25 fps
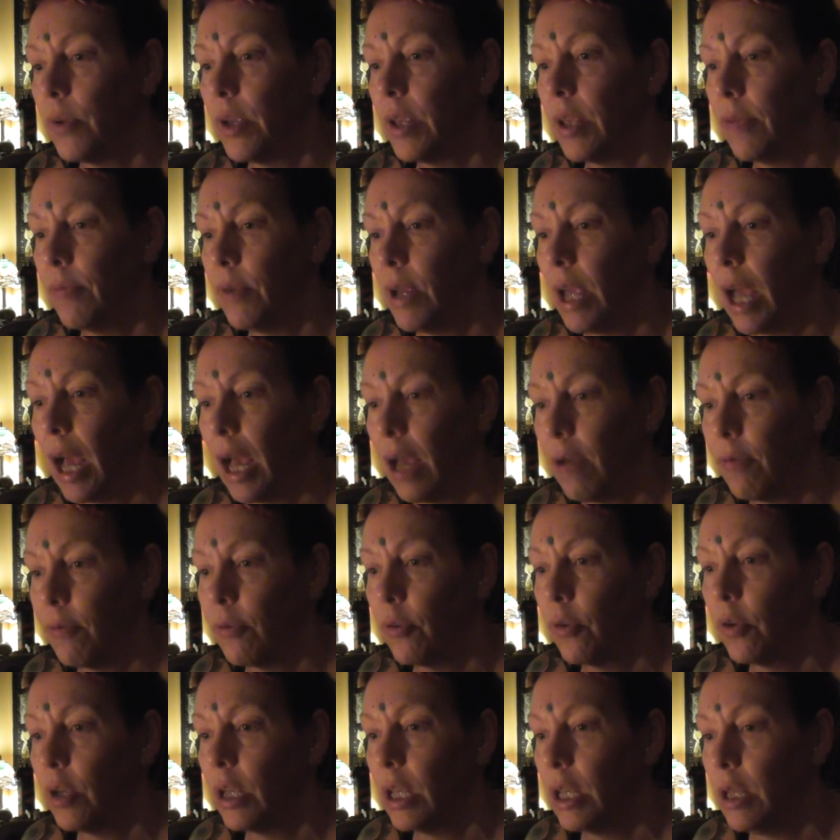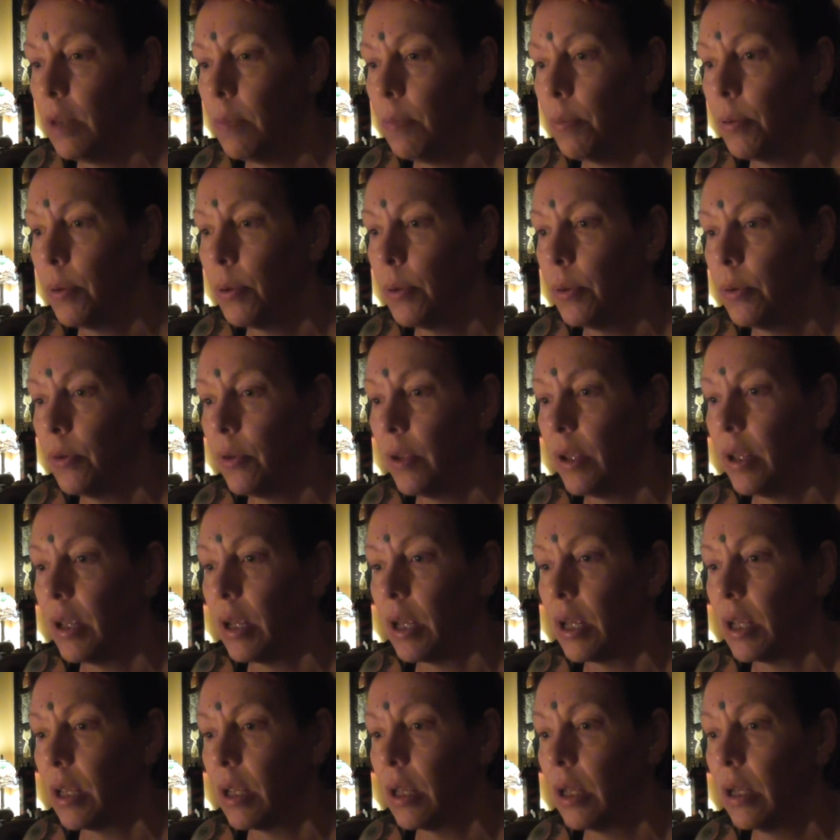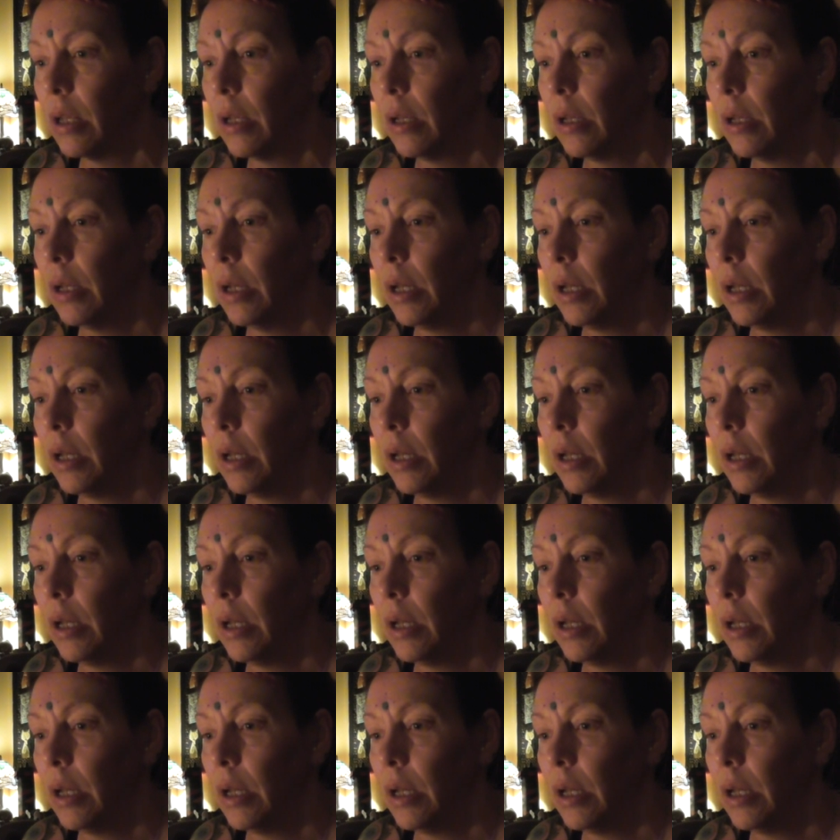We we have to keep digging